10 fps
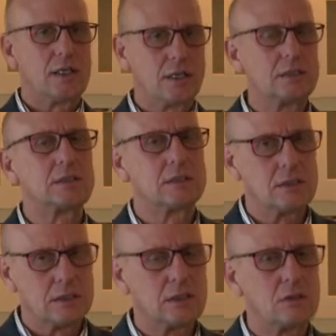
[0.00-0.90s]
to get this
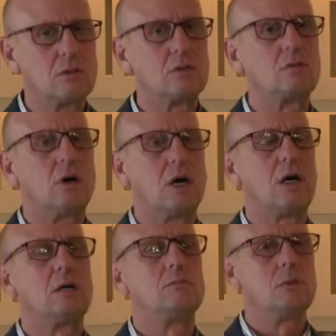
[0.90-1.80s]
deal,
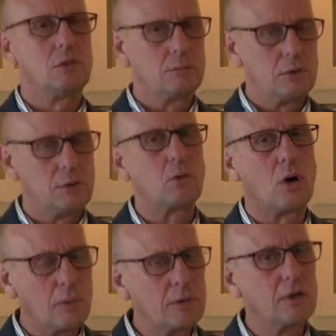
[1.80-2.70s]
you're
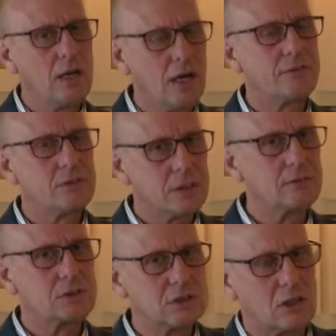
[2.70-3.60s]
probably gonna have to
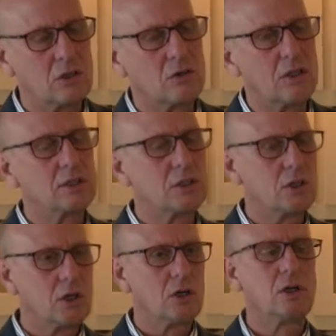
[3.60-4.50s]
give the seller the right to
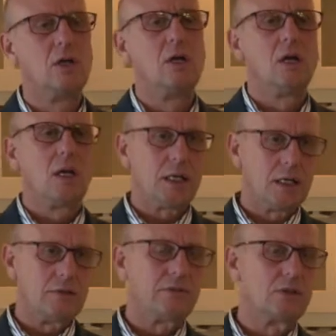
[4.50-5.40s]
cure.
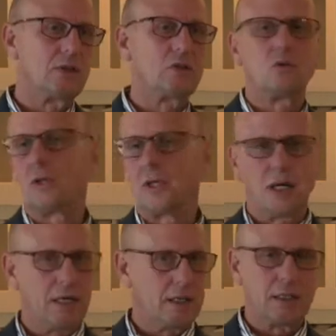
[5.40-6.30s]
If you're the only
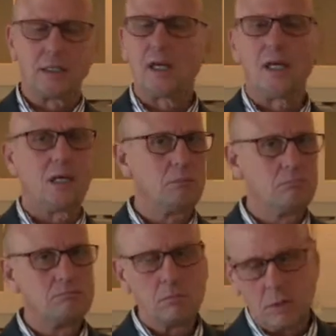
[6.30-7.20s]
guy in the
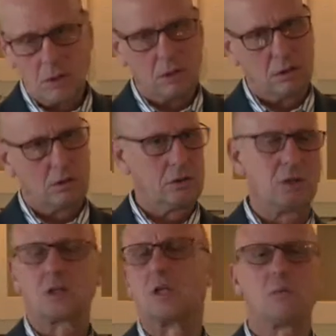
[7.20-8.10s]
game, you know,
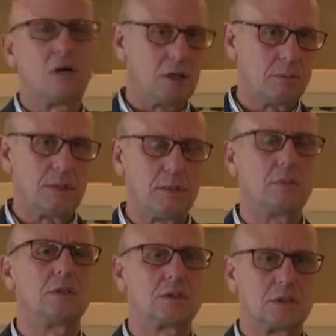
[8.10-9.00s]
you're gonna probably be
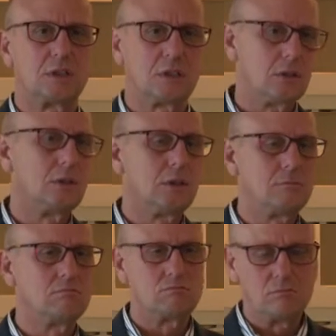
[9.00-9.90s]
able to sit there
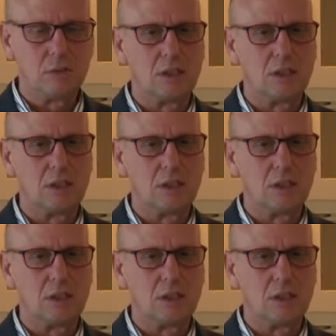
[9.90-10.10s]
and